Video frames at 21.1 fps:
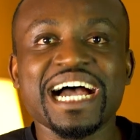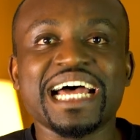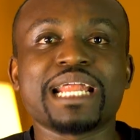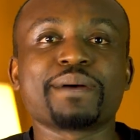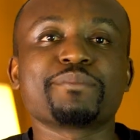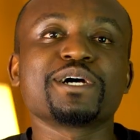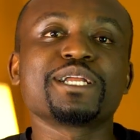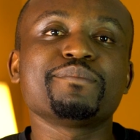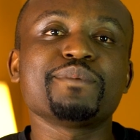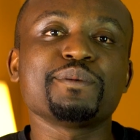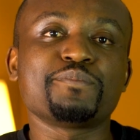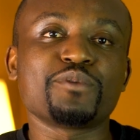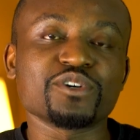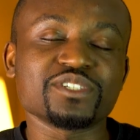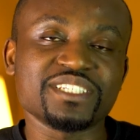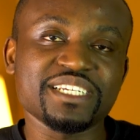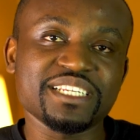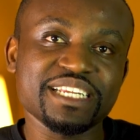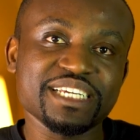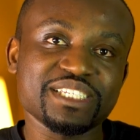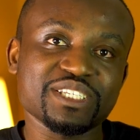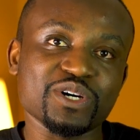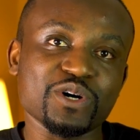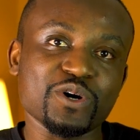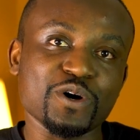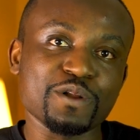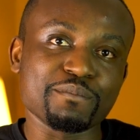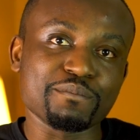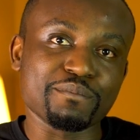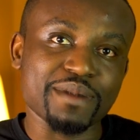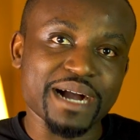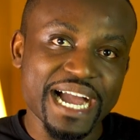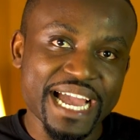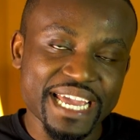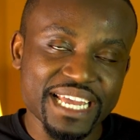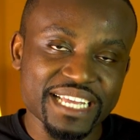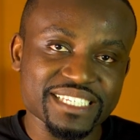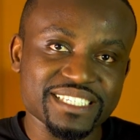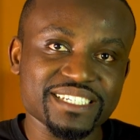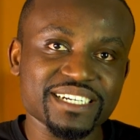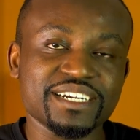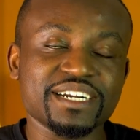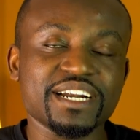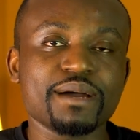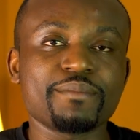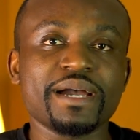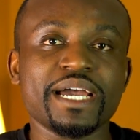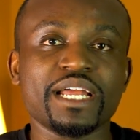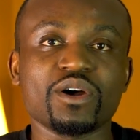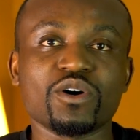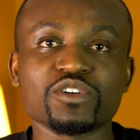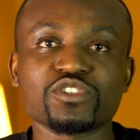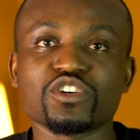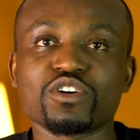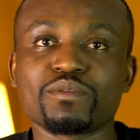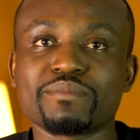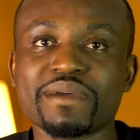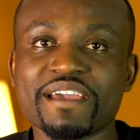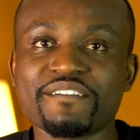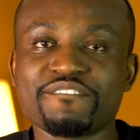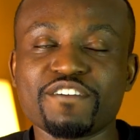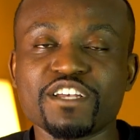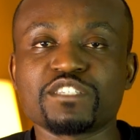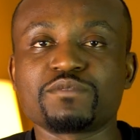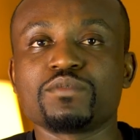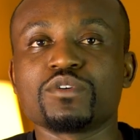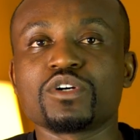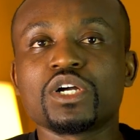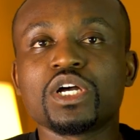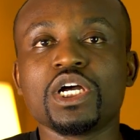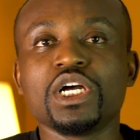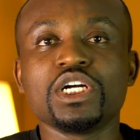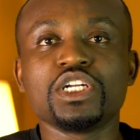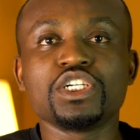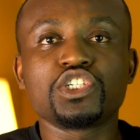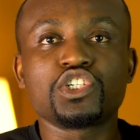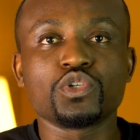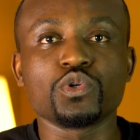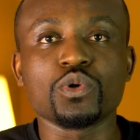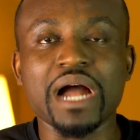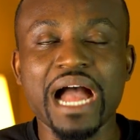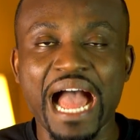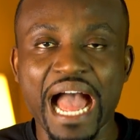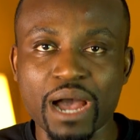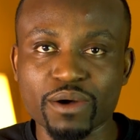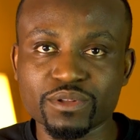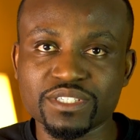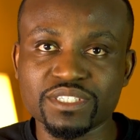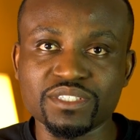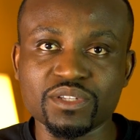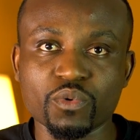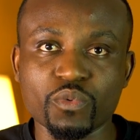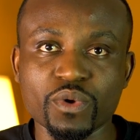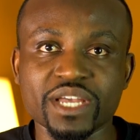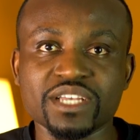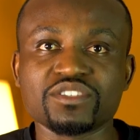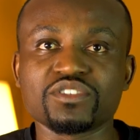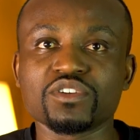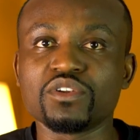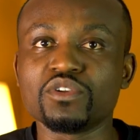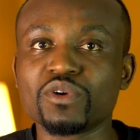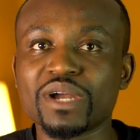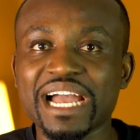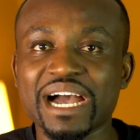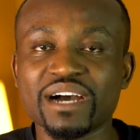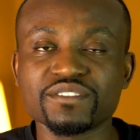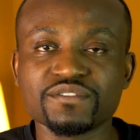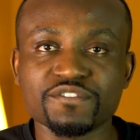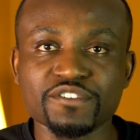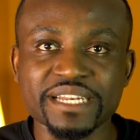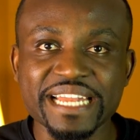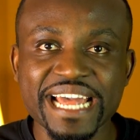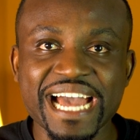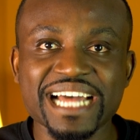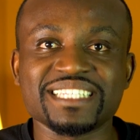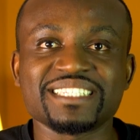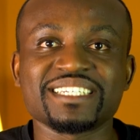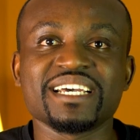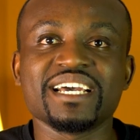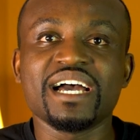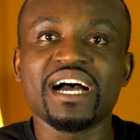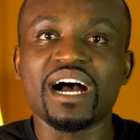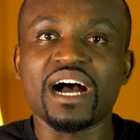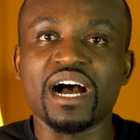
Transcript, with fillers: And I'm gonna be posting this on my Instagram and also on my Facebook throughout the week. So look out for that.